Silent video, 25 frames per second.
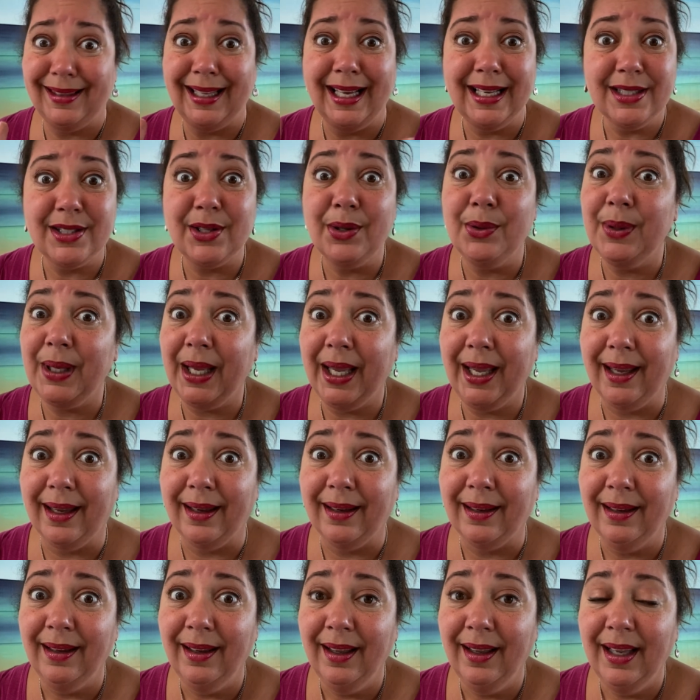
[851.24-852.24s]
That's okay.
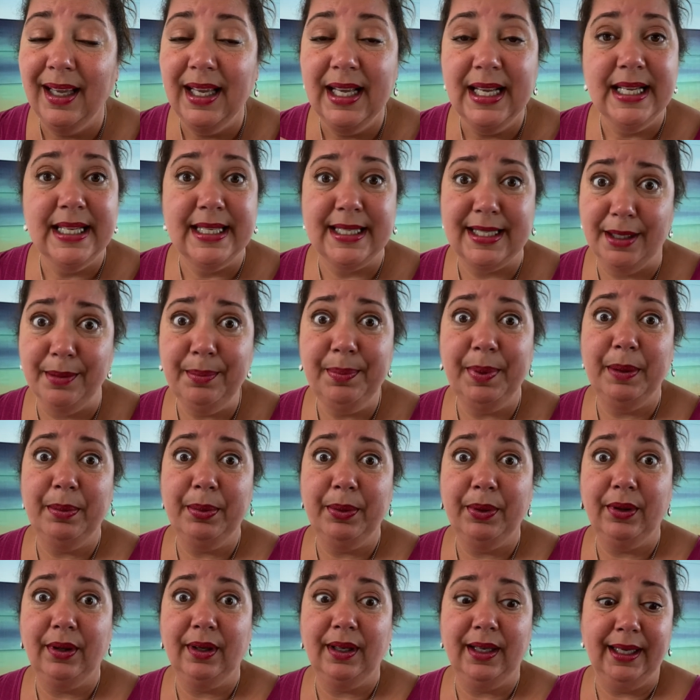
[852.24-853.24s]
Some people
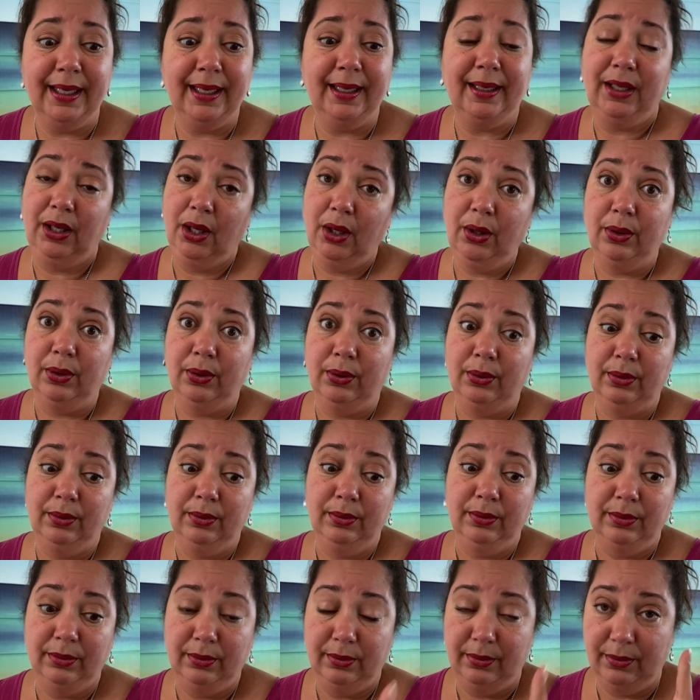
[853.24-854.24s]
are like, yo,
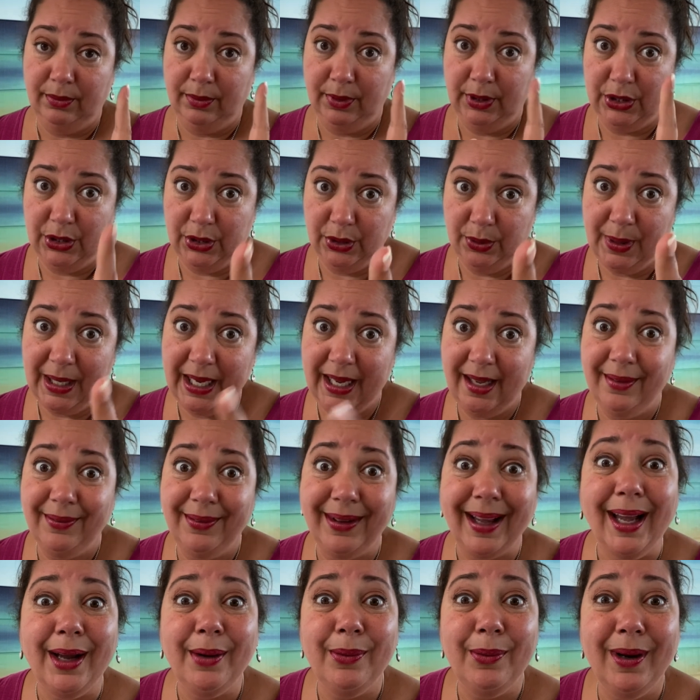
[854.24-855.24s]
what you have,
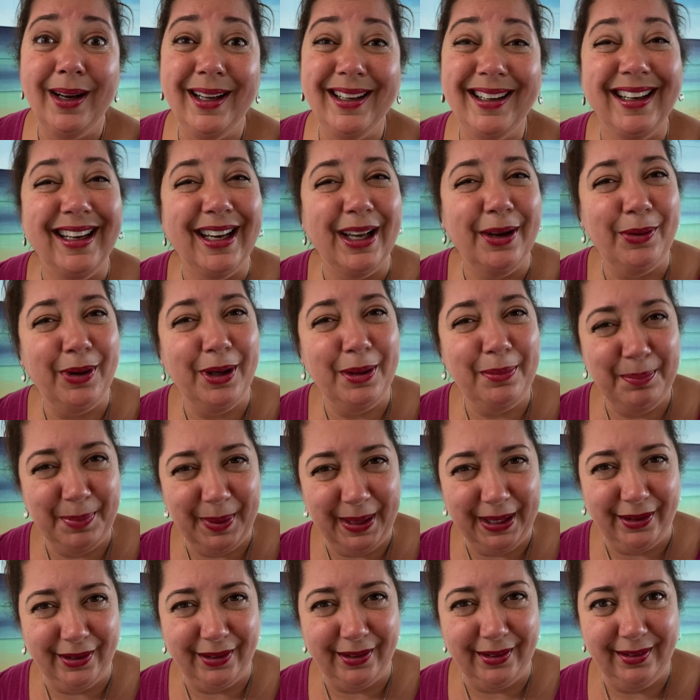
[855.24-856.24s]
I want, and I want
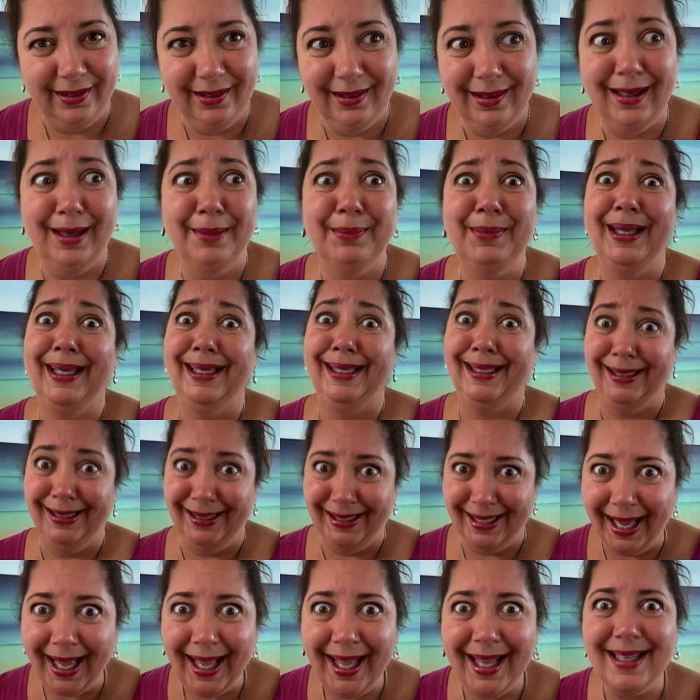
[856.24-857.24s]
bigger. I'm like,
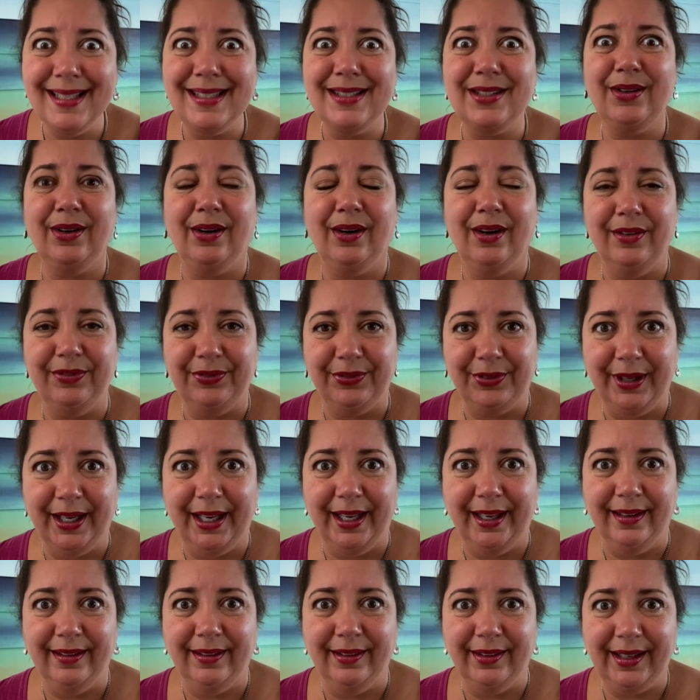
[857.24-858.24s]
yes,
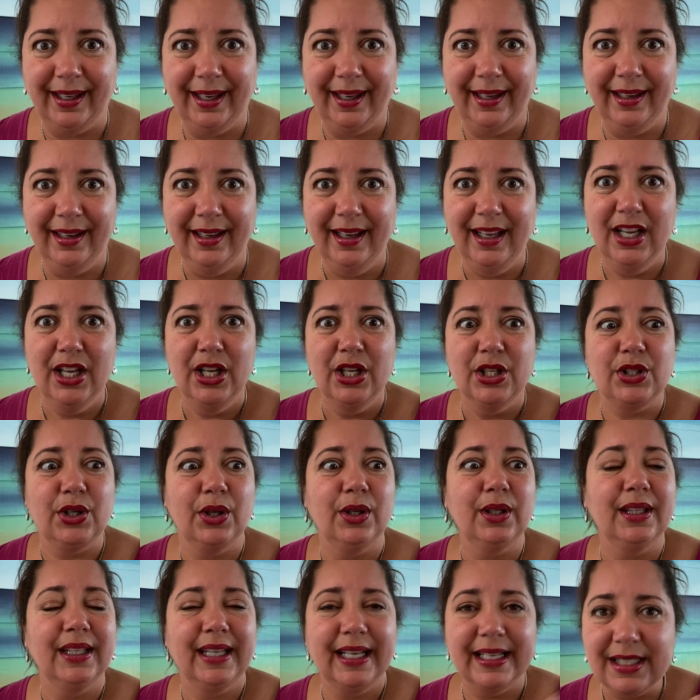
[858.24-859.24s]
girlfriend, okay? So
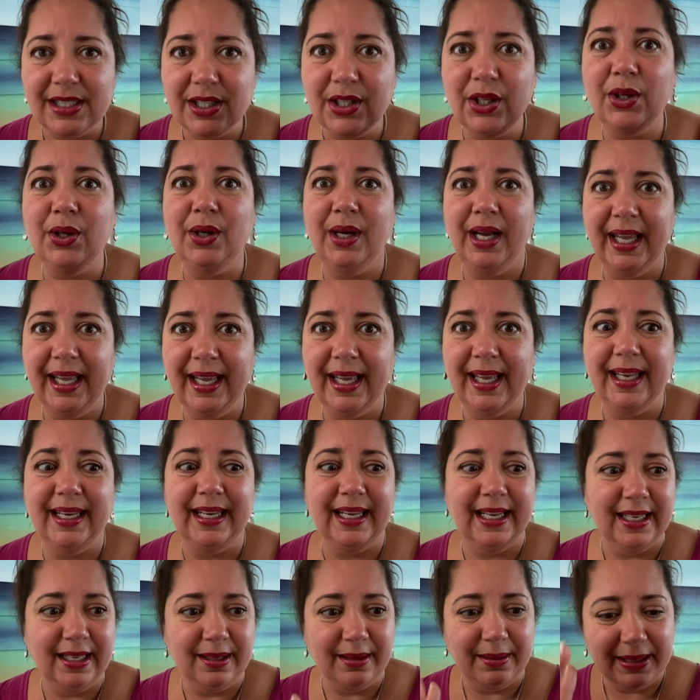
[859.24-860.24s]
let's go ahead
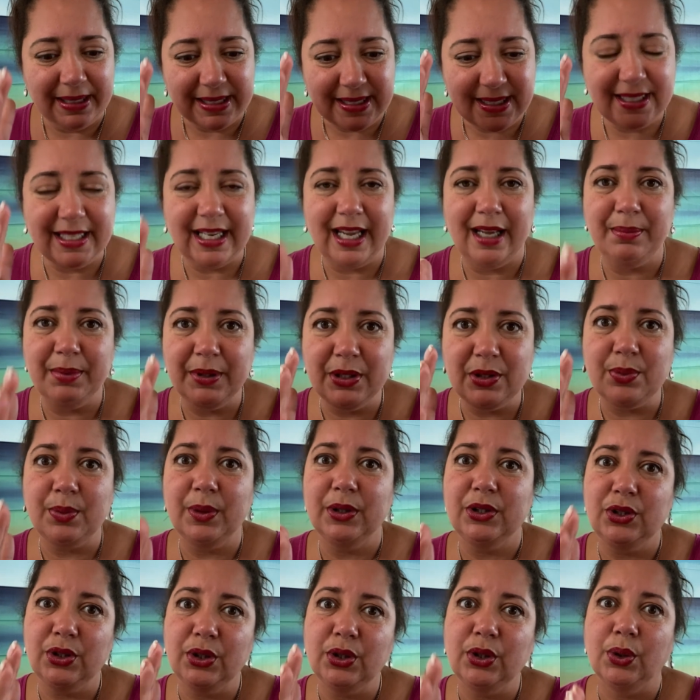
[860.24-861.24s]
and establish
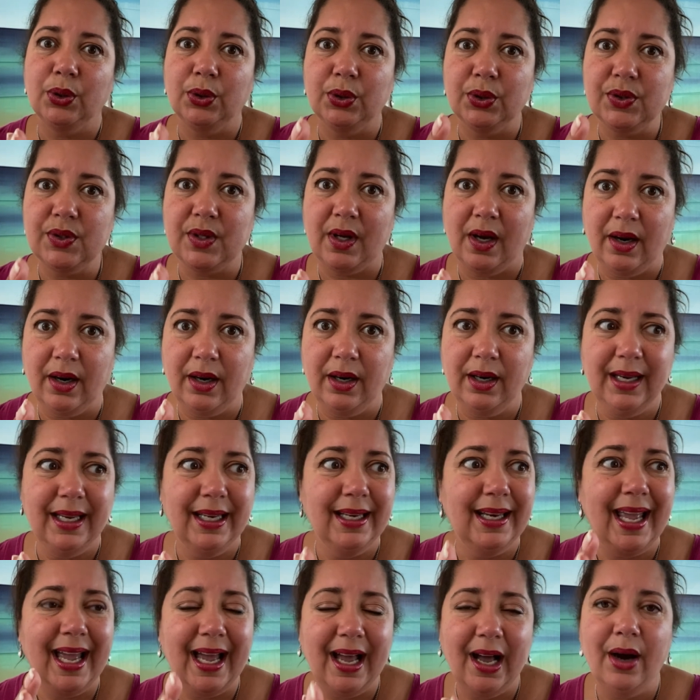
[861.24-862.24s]
what your goals are
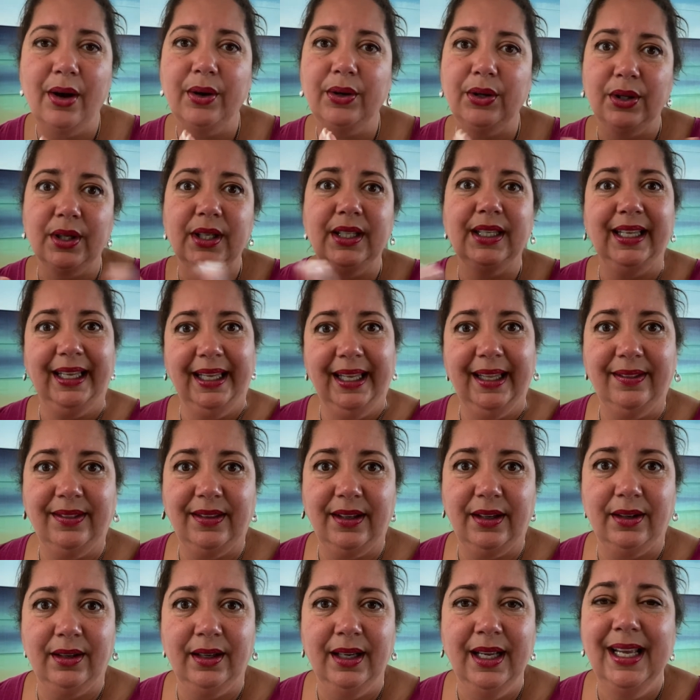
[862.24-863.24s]
and how you're gonna get
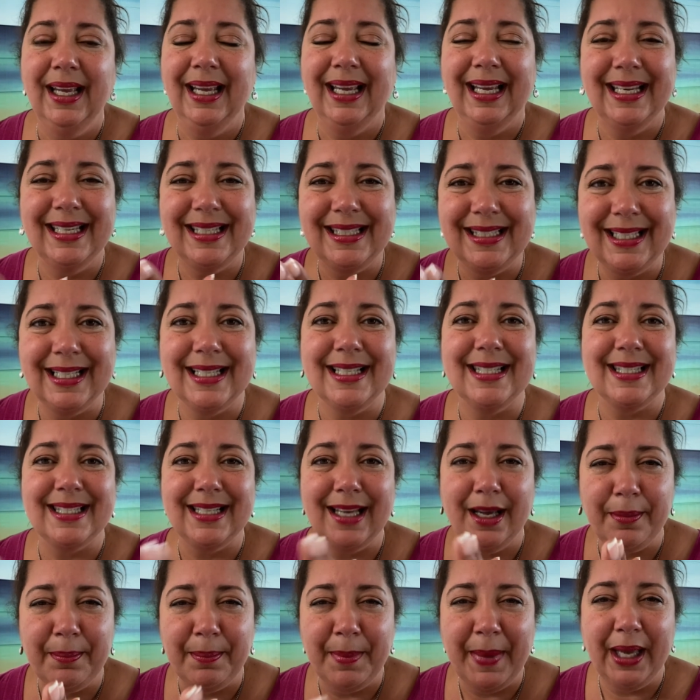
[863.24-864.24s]
there. It does
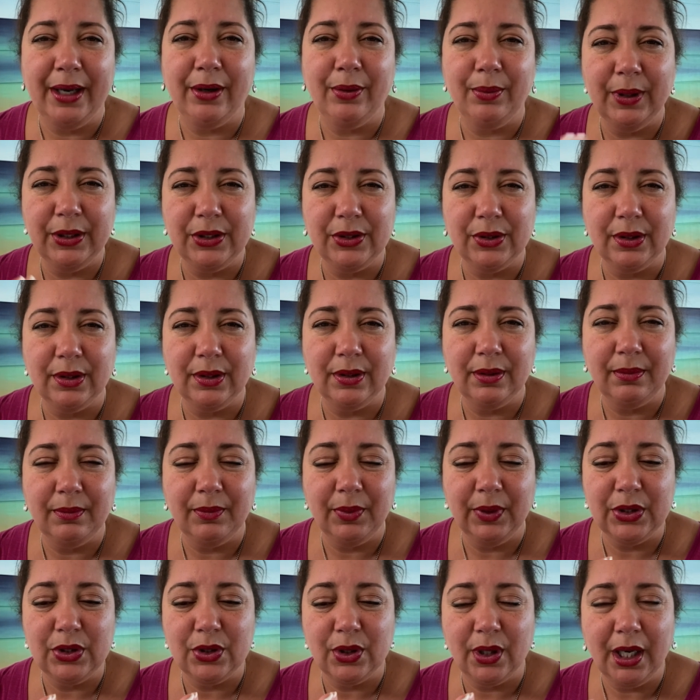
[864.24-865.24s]
not matter what your,
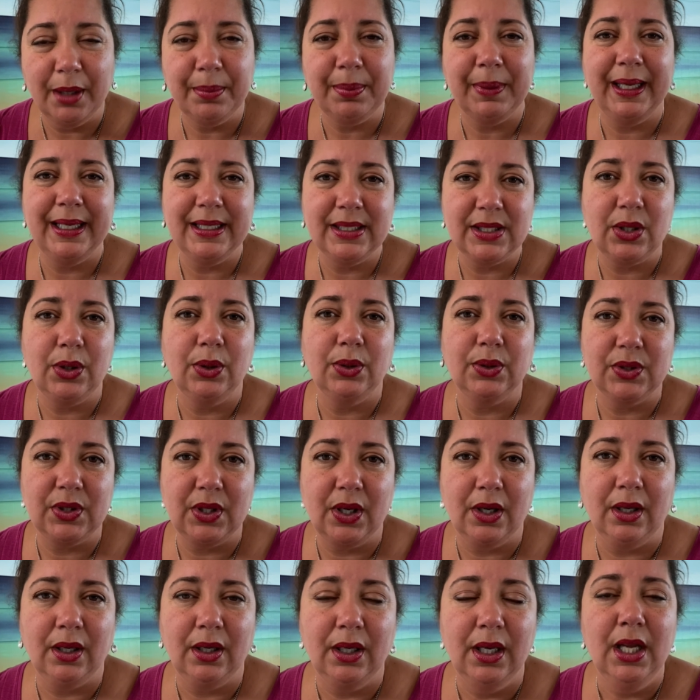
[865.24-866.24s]
what your upline's goals
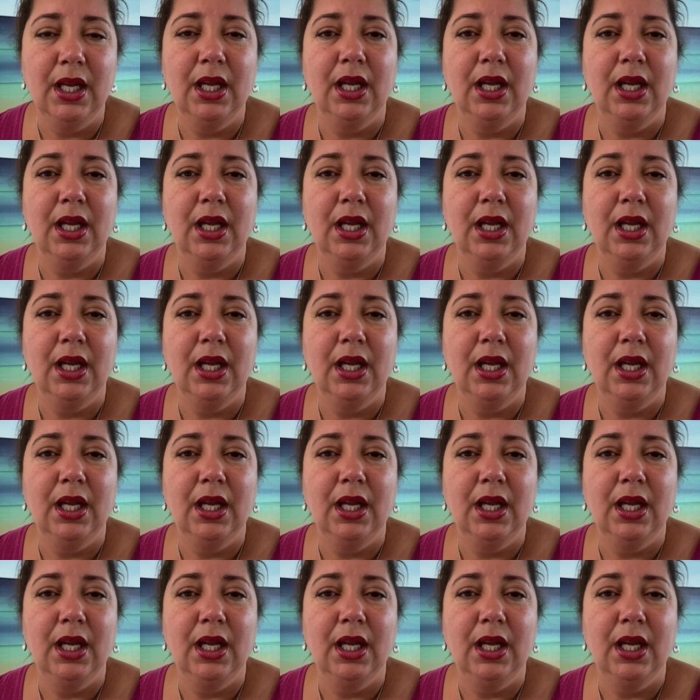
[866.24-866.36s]
are.